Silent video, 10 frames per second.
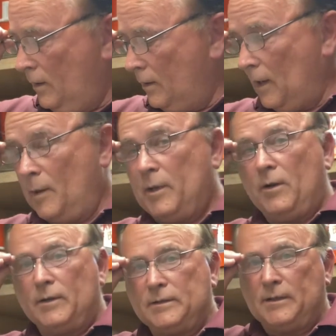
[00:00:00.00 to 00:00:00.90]
Now I'm
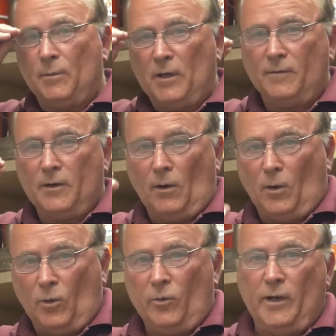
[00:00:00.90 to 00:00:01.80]
hearing some of you
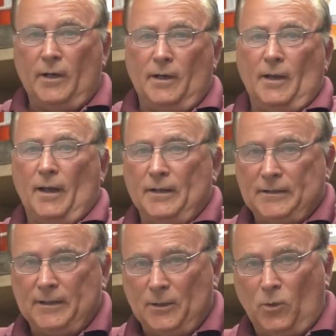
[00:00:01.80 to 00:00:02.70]
already
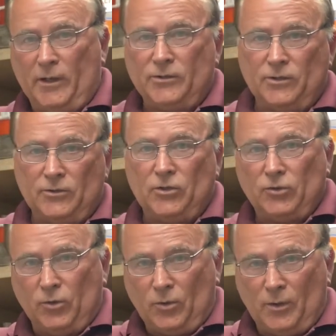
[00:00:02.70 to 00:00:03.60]
asking questions, and
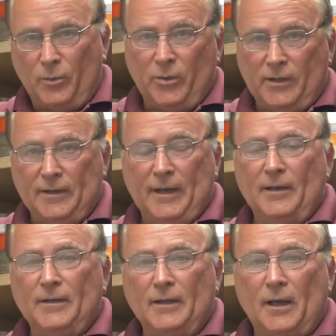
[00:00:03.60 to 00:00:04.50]
you're going to put it
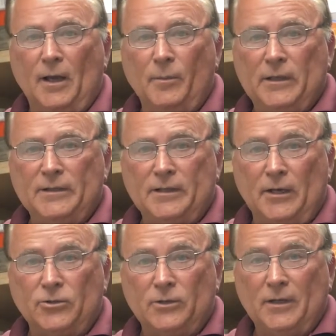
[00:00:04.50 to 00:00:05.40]
down in the comment
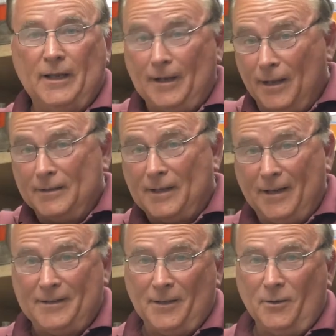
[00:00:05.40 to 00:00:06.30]
section unless I
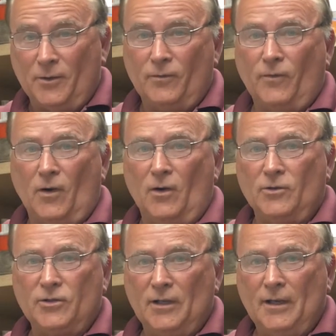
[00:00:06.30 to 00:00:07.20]
tell you
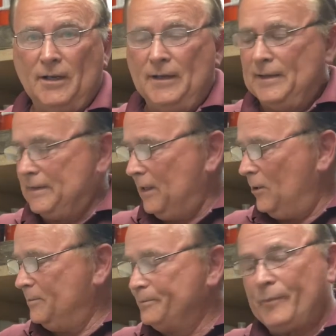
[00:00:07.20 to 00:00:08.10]
first.
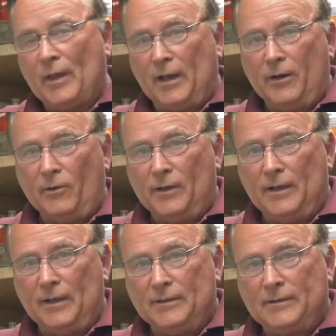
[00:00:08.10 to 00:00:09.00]
So here it
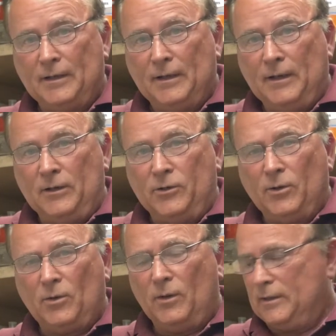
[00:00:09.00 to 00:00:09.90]
is.
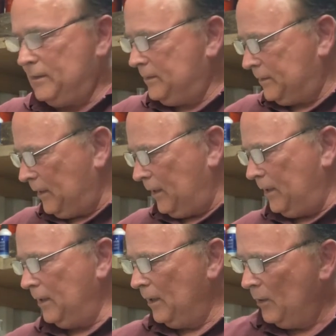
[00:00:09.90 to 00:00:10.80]
You're going to
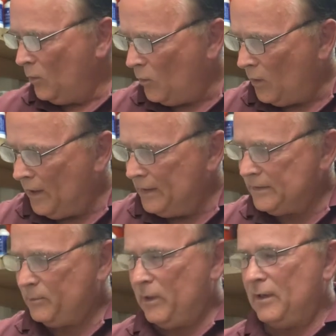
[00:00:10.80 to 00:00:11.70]
say, why
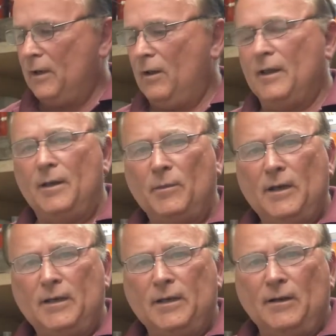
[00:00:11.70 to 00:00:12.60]
spend all that
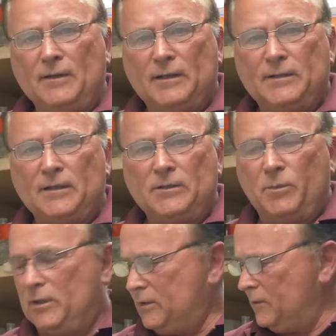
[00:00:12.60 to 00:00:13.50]
money on this
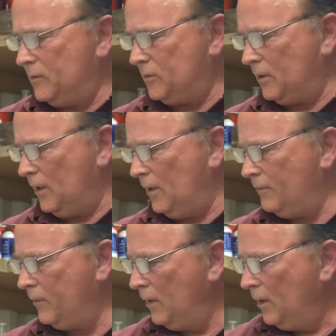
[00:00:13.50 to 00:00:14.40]
expensive
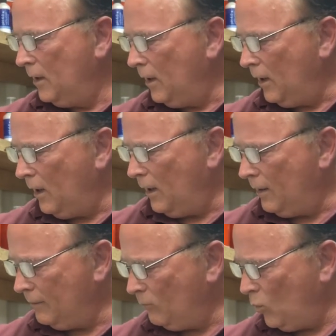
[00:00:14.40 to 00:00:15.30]
stuff?
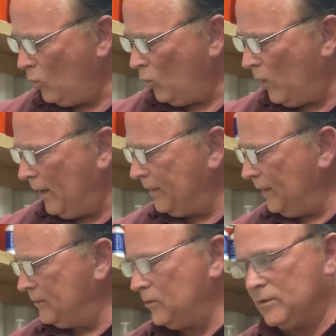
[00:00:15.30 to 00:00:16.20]
Why
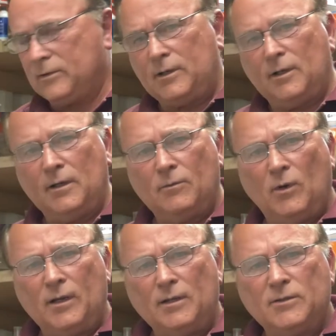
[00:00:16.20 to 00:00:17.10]
not just
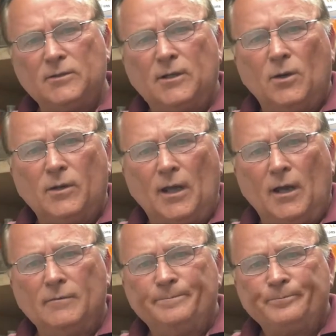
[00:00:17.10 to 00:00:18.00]
go
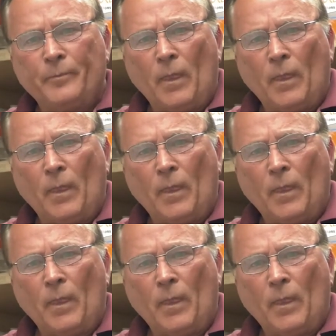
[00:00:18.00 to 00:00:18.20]
down